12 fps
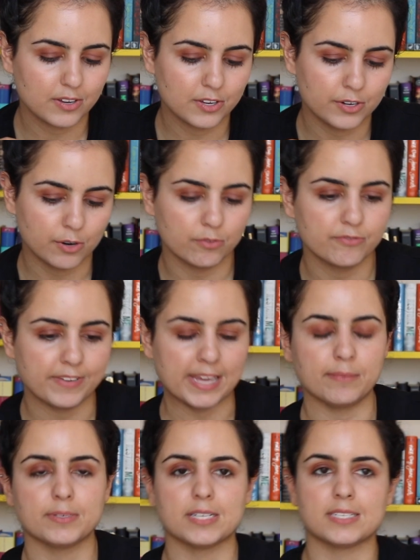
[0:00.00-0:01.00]
you know,
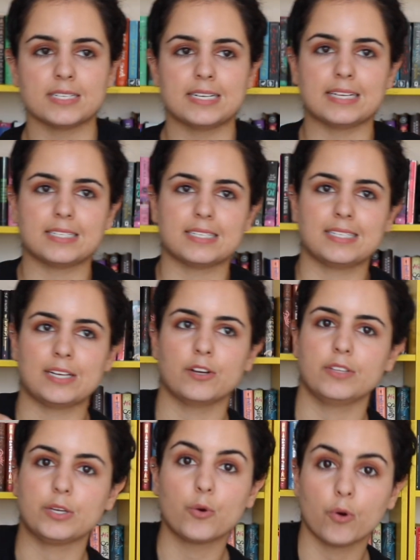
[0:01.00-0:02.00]
fame doesn't
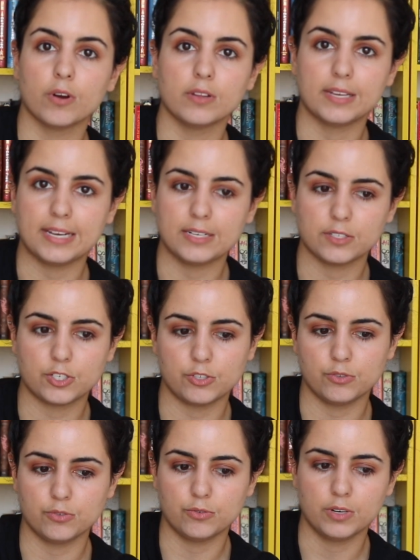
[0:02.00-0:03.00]
necessarily correlate
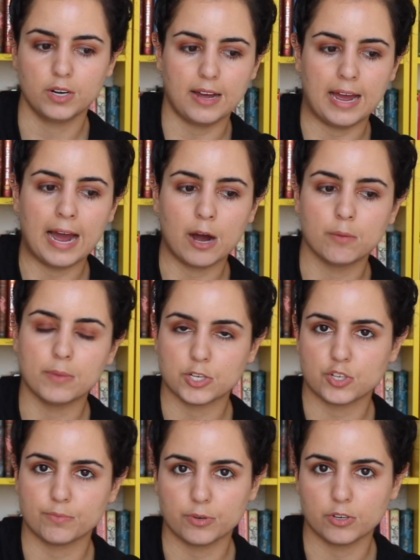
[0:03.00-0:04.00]
to how
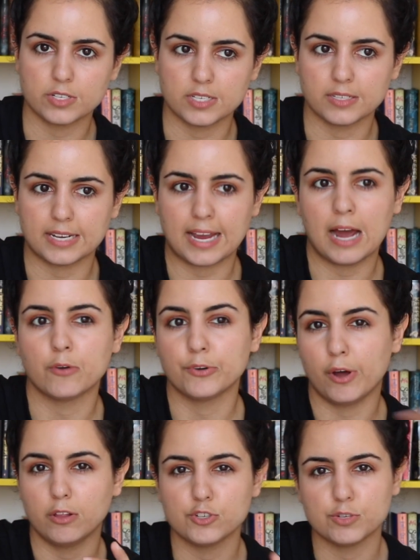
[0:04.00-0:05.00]
much a person, like how
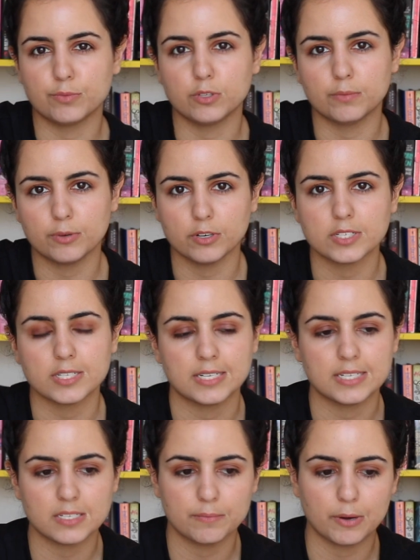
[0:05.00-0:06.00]
knowledgeable a person
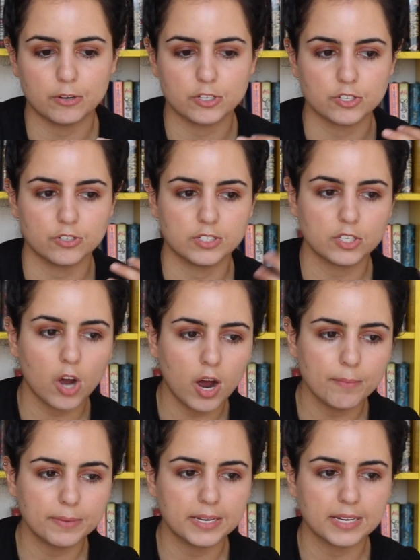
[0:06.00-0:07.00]
is about a certain
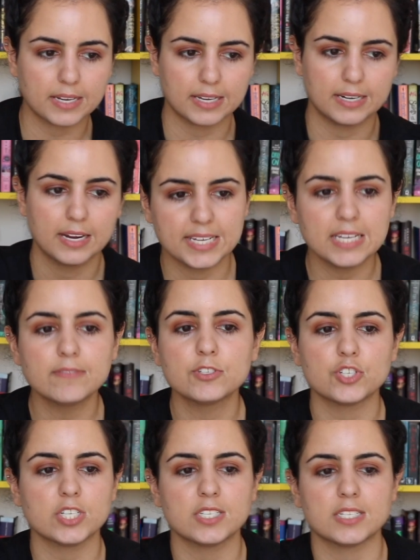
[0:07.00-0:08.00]
topic, and even
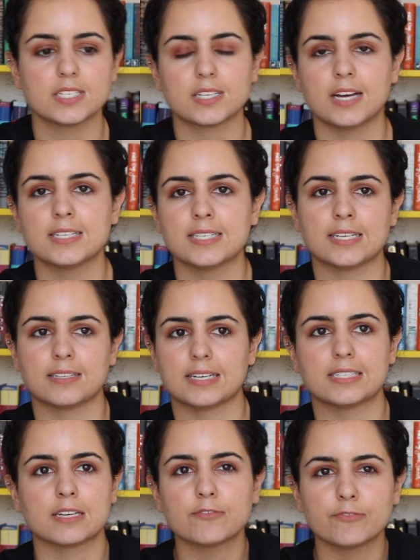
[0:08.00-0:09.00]
just discussing
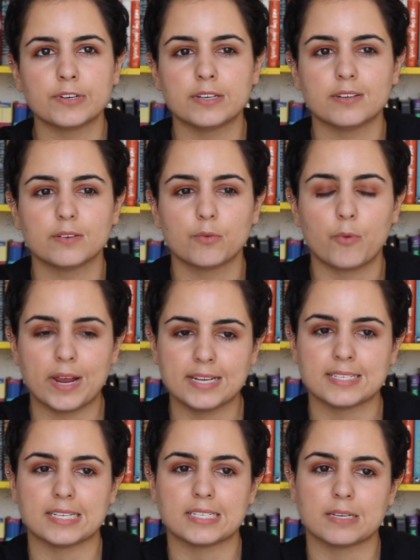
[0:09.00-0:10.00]
like different
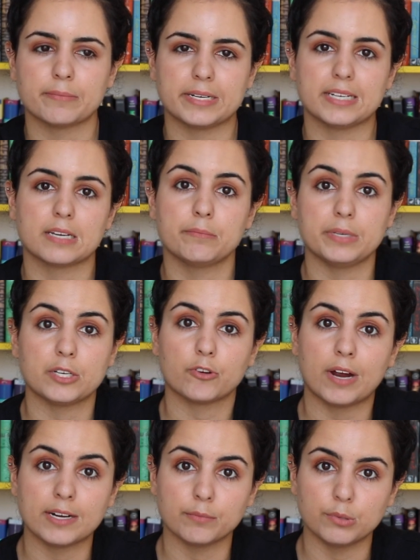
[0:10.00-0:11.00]
ways that somebody can be
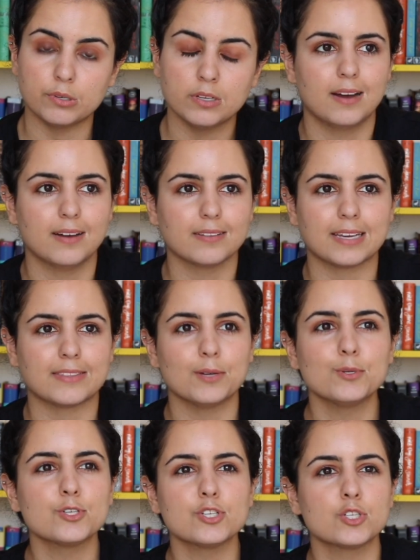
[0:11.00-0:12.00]
credible. Like there
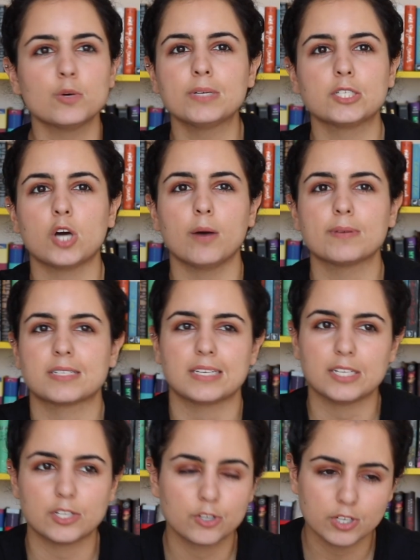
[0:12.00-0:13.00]
was just so many topics that
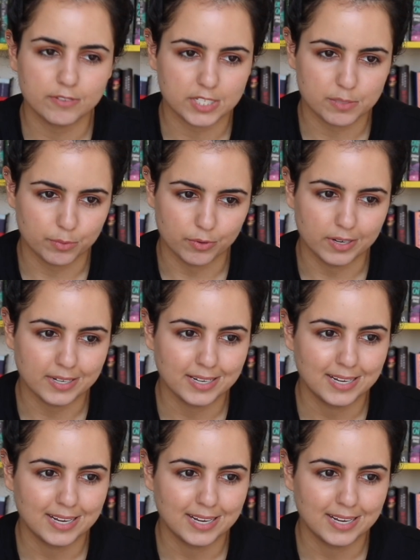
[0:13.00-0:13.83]
he could have explored,